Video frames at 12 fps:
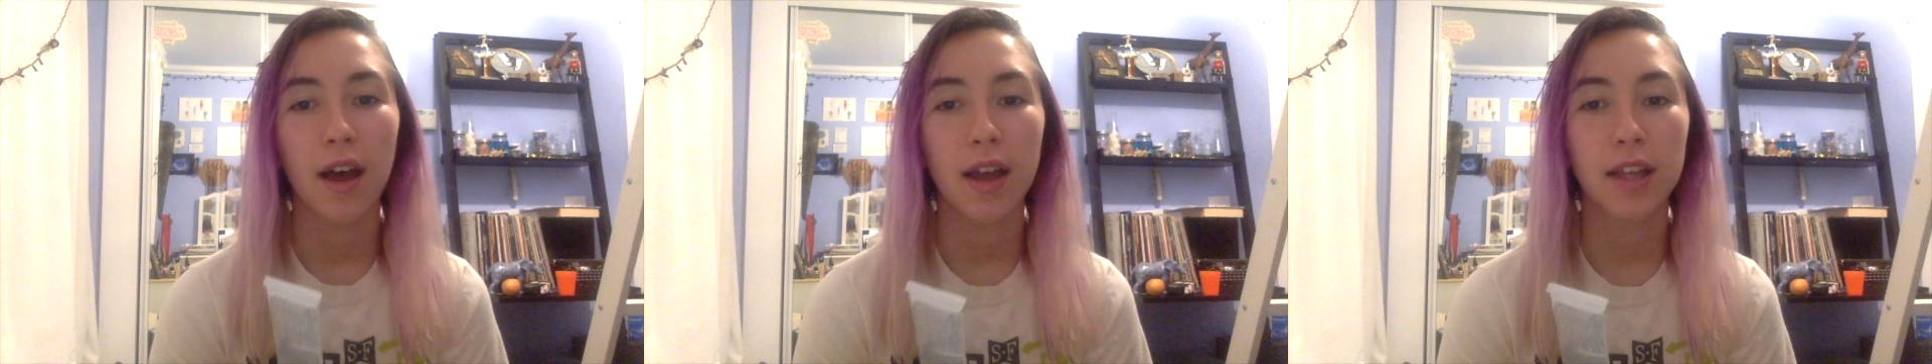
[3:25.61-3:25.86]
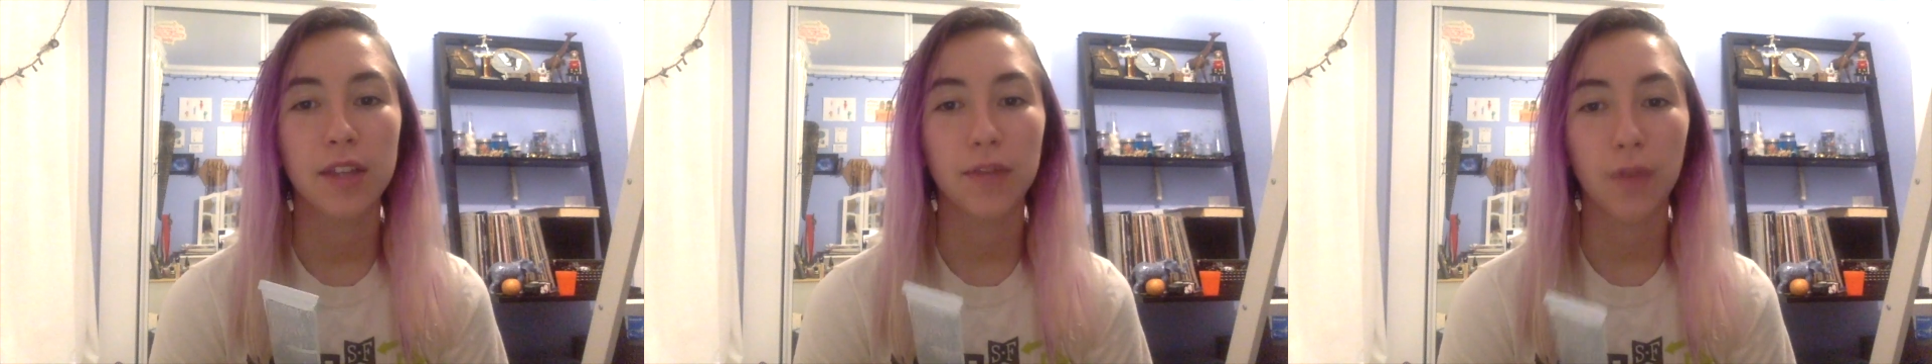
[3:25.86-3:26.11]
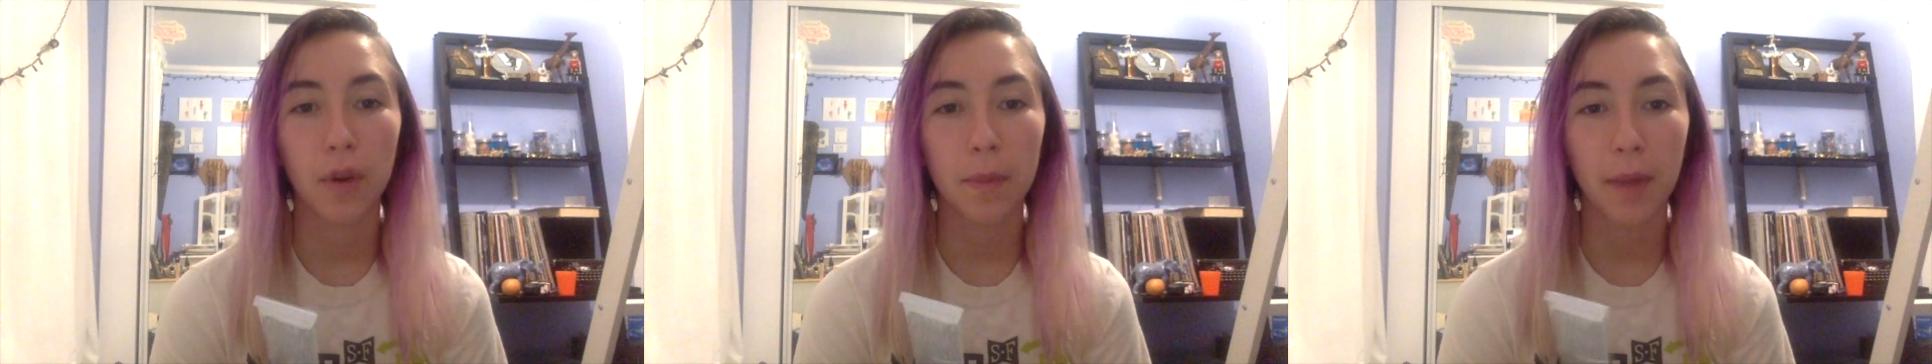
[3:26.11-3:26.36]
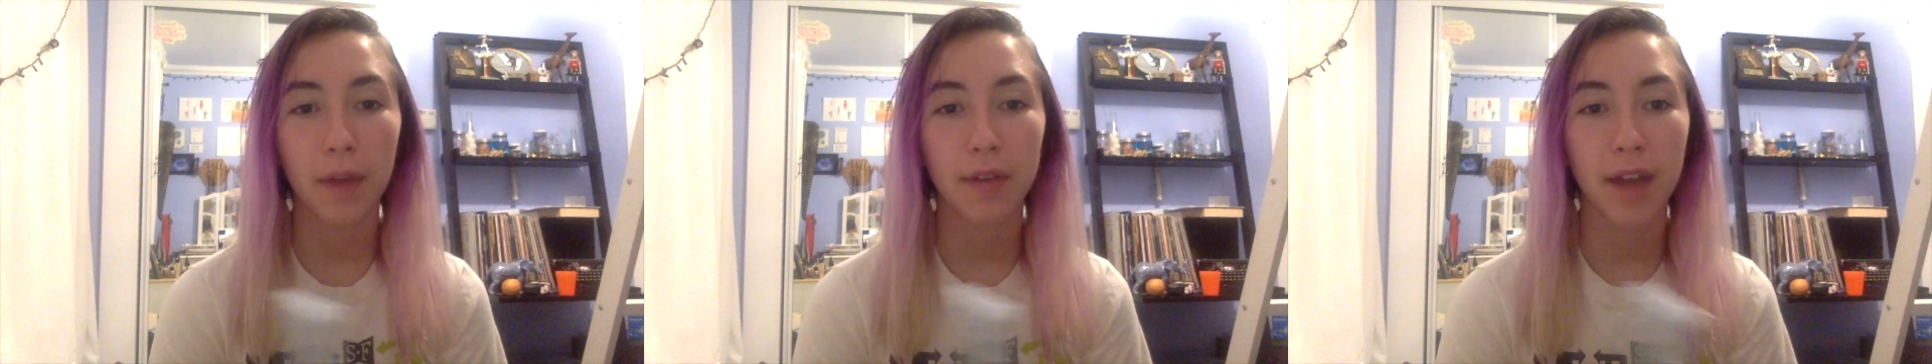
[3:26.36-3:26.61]
It's formed
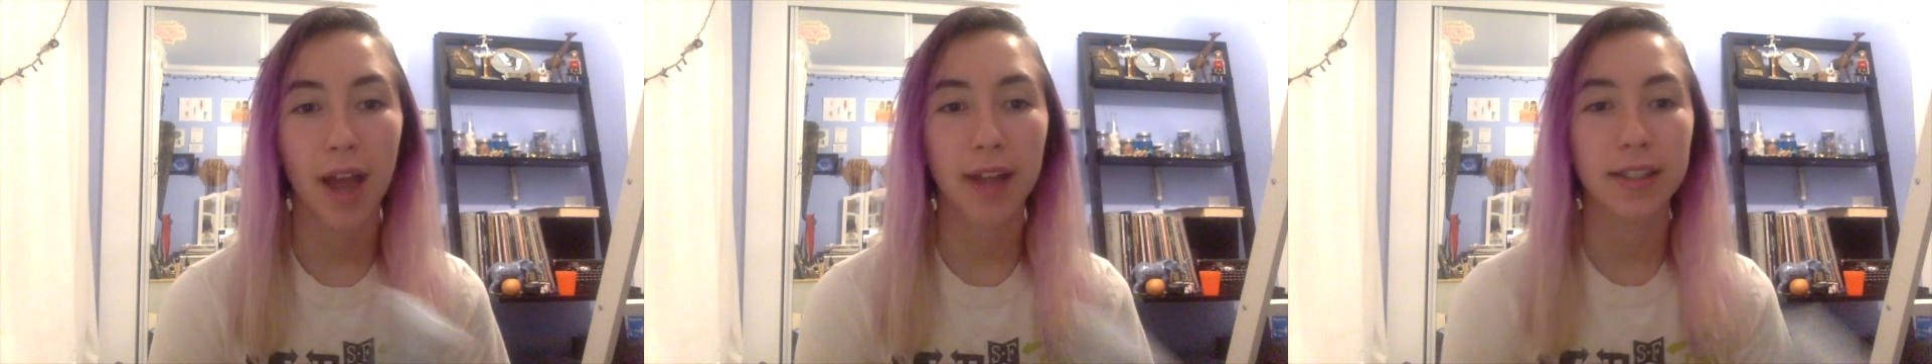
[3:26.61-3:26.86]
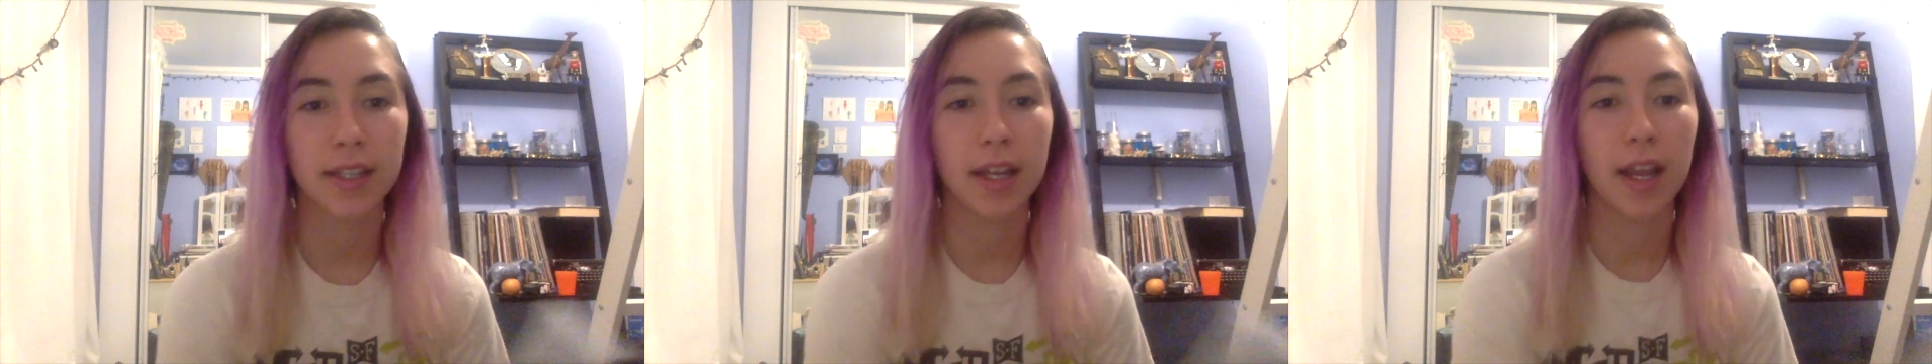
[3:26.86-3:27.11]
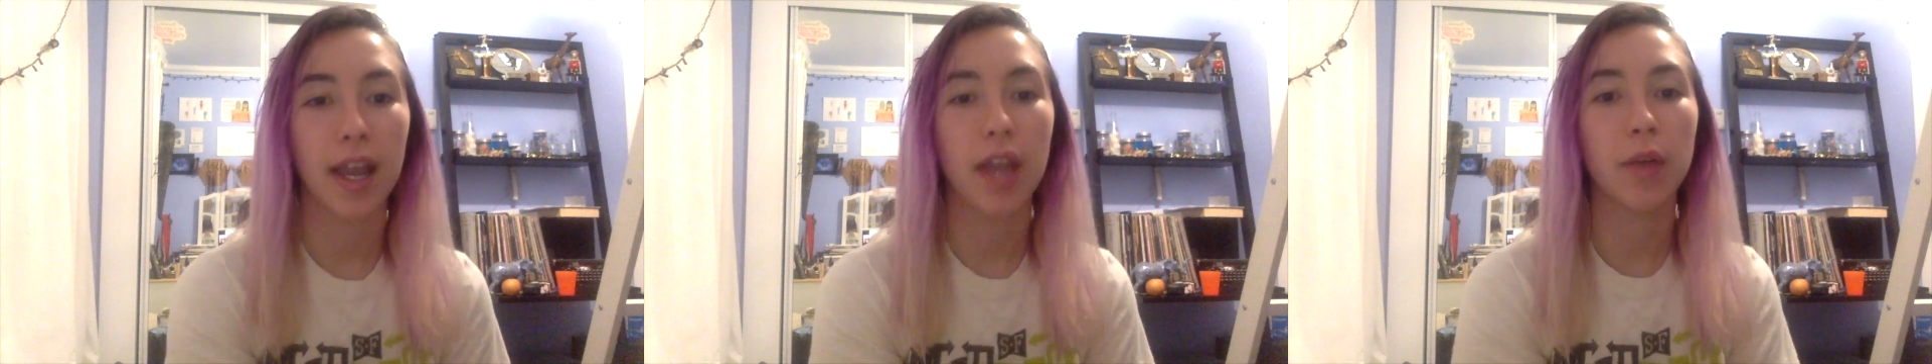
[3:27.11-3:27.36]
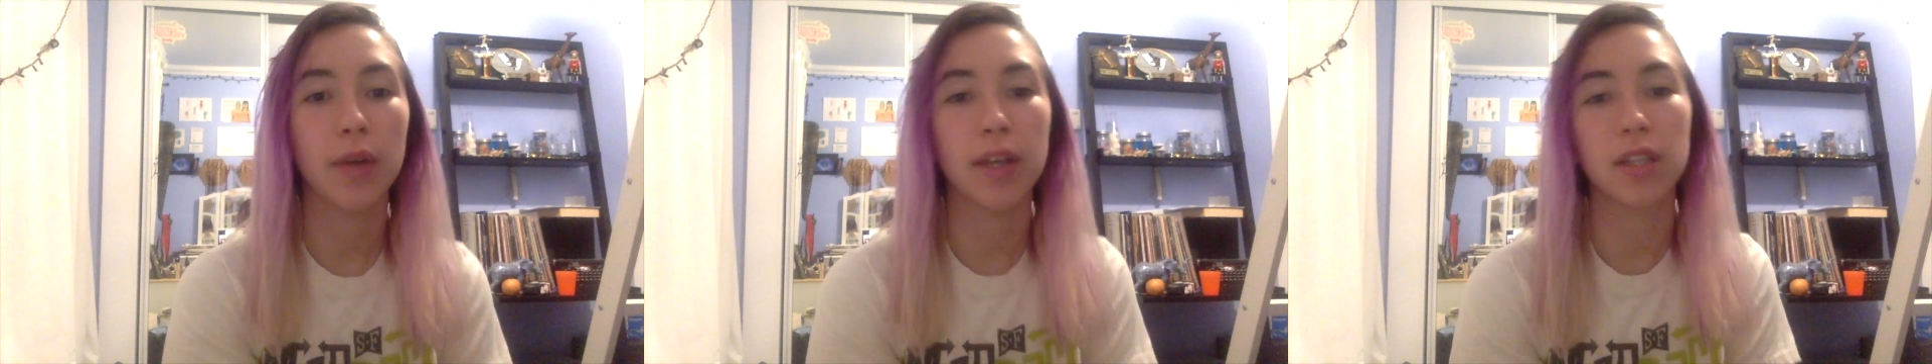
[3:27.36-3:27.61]
by reacting aqueous